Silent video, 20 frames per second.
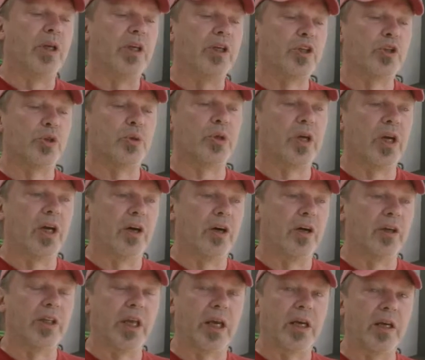brings
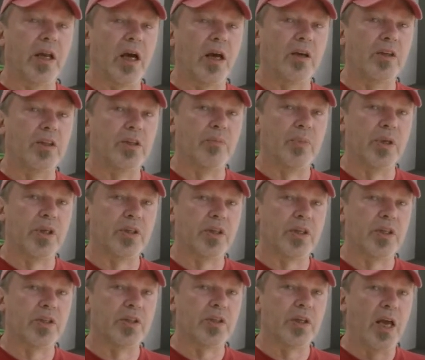together technology,
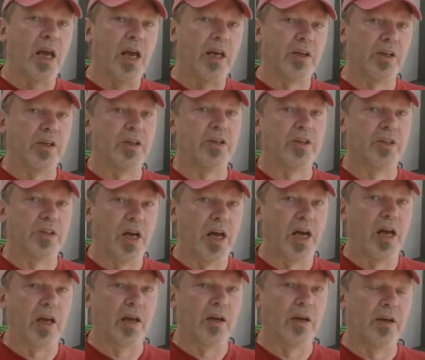business, and
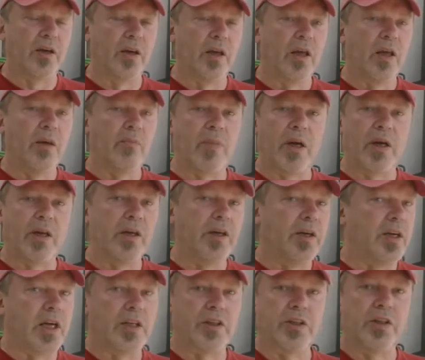design. But
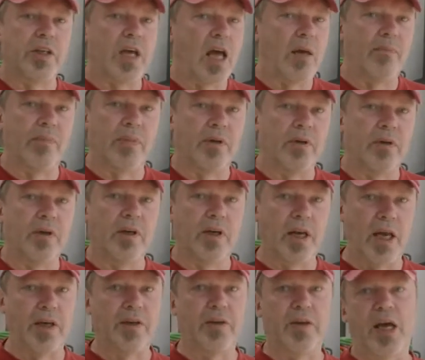it doesn't happen
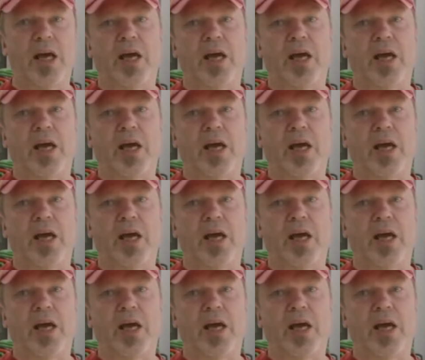like